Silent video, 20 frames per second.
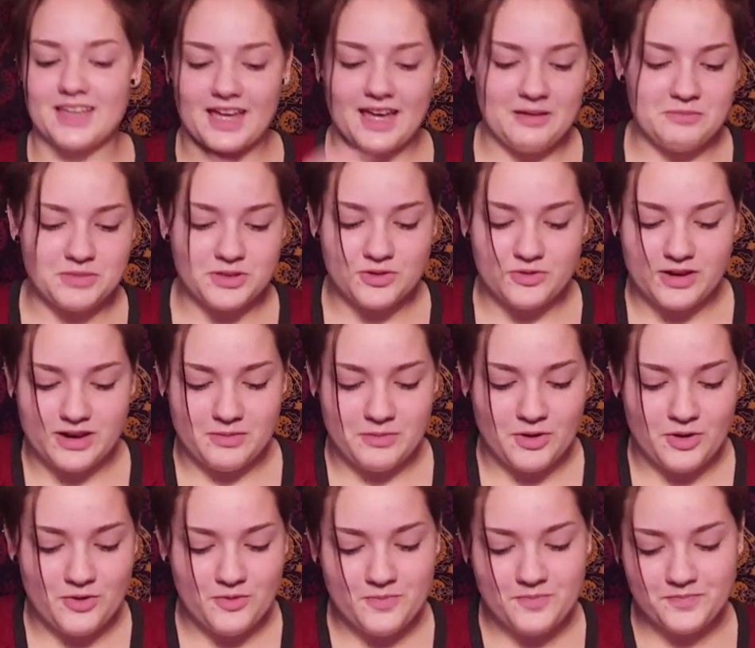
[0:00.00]
I'm so
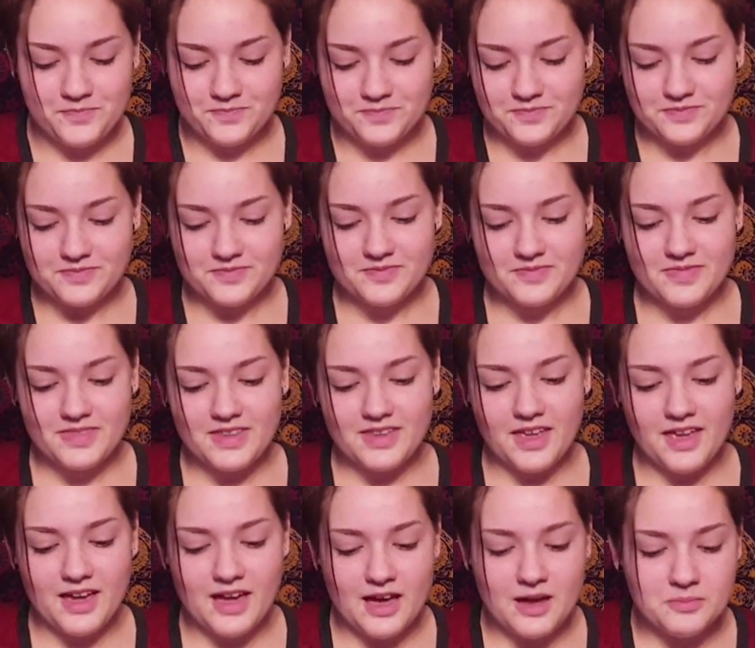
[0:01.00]
emo.
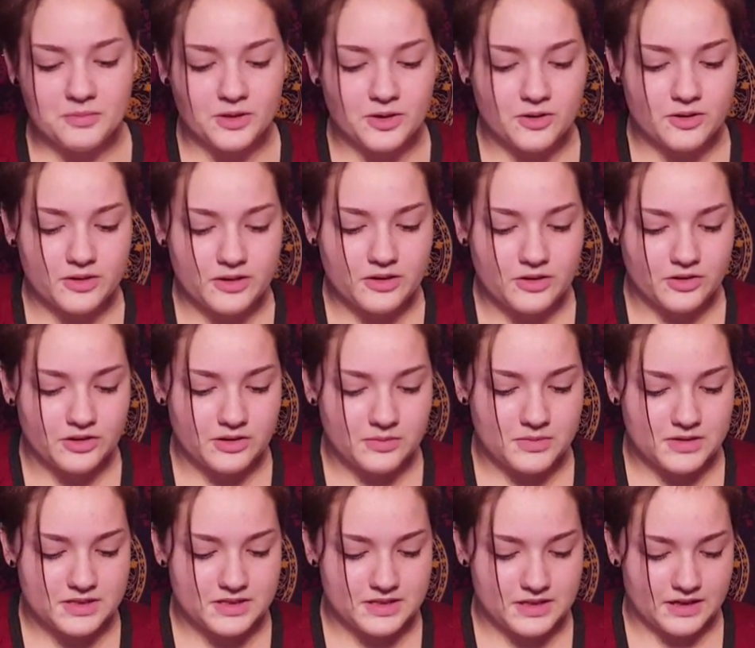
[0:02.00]
I'm literally only
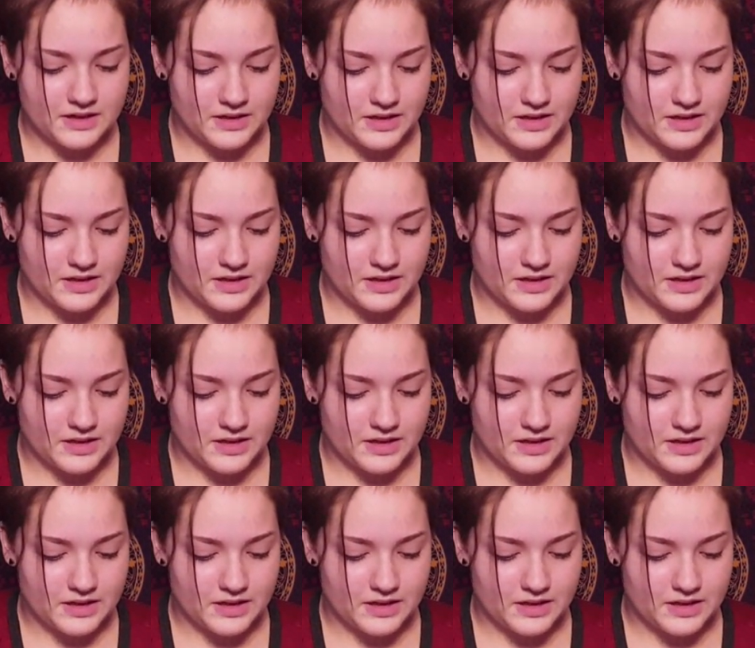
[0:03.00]
missing